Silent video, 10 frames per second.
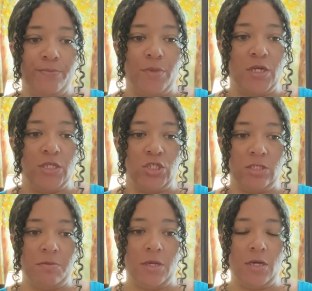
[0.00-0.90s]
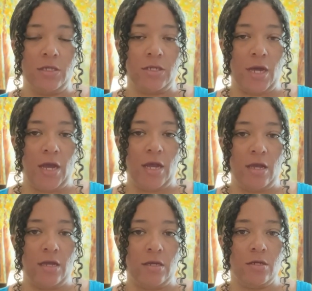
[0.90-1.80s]
but it's just because
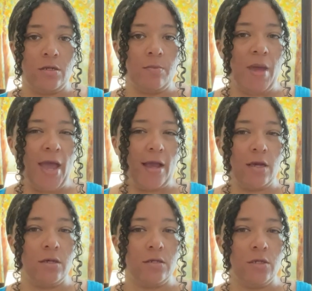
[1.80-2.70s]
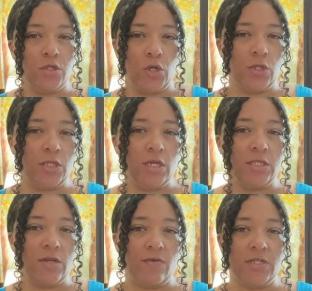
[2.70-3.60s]
I pack certain things
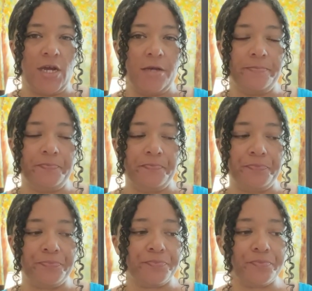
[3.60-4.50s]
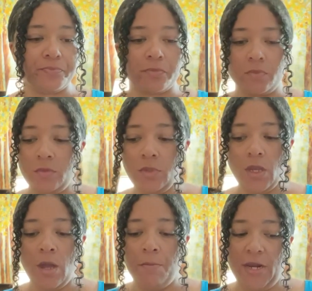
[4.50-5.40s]
every time.
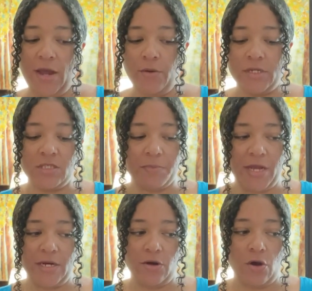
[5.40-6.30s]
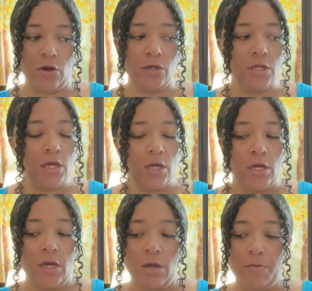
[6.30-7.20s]
But I'll explain it all.
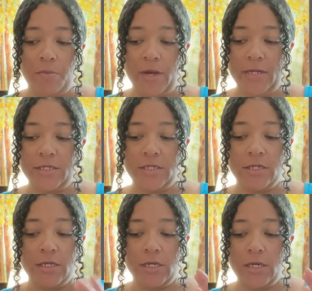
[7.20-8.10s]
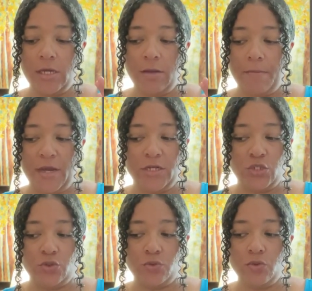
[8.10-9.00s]
But Mind
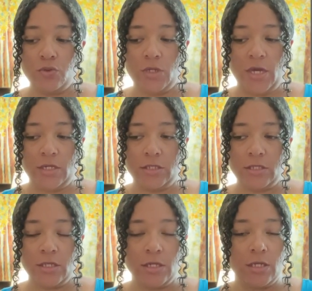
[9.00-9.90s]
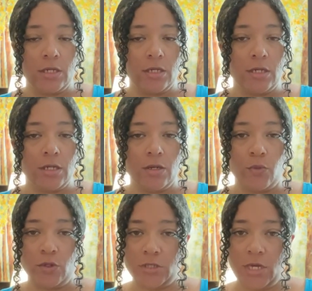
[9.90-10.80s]
you, yes,
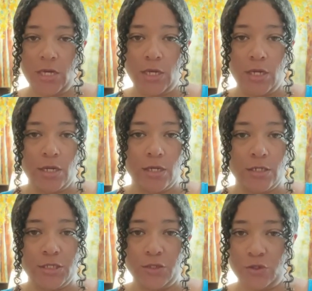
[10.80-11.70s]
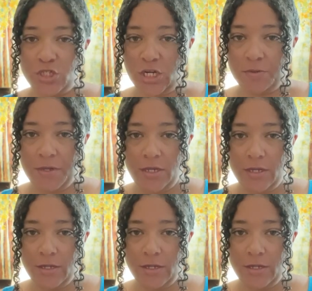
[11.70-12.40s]
you see it? Don't judge me.